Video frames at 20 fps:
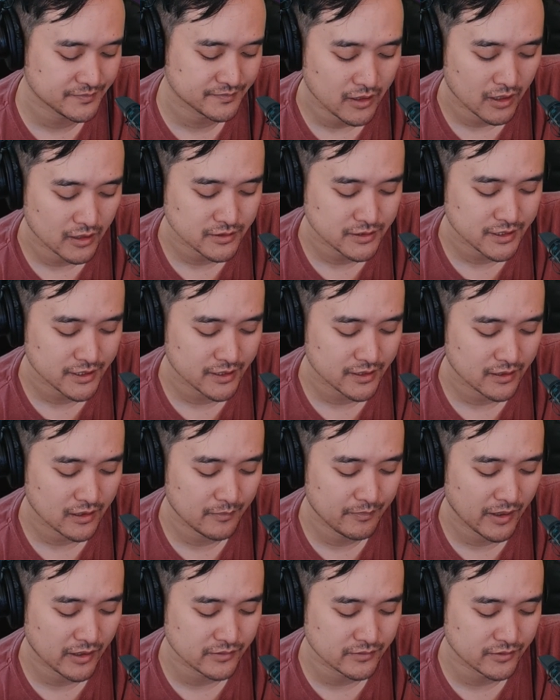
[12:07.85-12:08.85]
Doncic
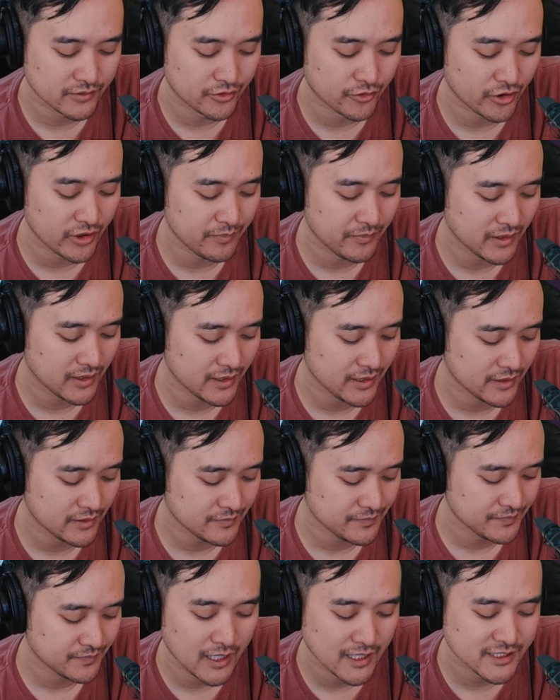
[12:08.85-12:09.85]
about 3 million.
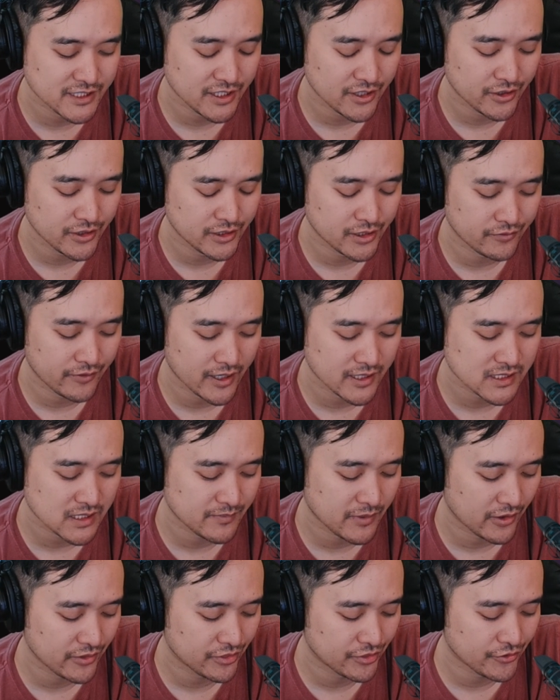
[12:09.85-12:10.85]
Legendary Durant
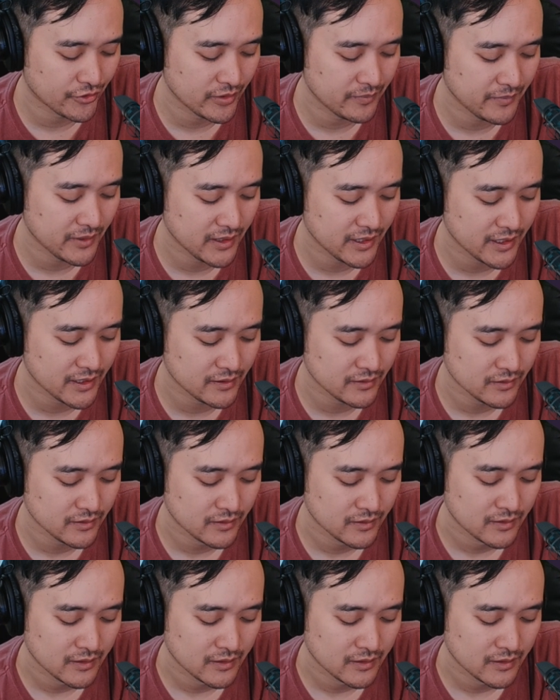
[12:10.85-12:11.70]
about 3 million.